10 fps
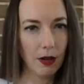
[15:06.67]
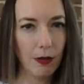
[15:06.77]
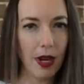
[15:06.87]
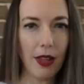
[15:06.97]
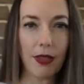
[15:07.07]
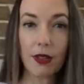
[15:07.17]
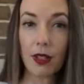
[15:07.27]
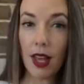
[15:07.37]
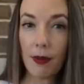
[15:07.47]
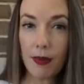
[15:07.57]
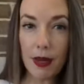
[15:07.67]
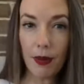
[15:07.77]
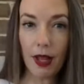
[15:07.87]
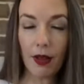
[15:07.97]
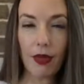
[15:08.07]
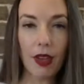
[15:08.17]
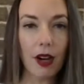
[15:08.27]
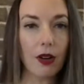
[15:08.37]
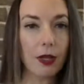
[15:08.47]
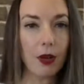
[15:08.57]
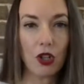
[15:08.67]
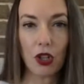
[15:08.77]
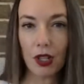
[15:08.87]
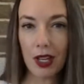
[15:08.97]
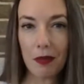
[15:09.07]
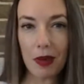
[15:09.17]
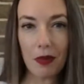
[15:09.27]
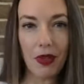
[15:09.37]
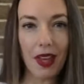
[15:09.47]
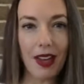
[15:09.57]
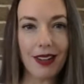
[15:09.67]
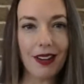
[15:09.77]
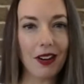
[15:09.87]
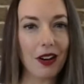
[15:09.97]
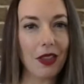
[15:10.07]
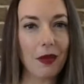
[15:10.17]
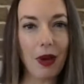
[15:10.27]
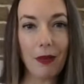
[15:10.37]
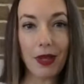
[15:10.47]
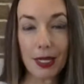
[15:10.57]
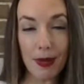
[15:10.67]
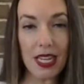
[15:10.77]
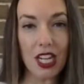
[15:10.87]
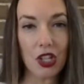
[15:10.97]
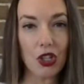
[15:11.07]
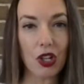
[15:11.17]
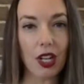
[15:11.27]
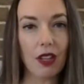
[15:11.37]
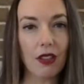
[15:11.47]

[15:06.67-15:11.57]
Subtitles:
But there's a lot of people out there, especially people that are on the public speaking circuit,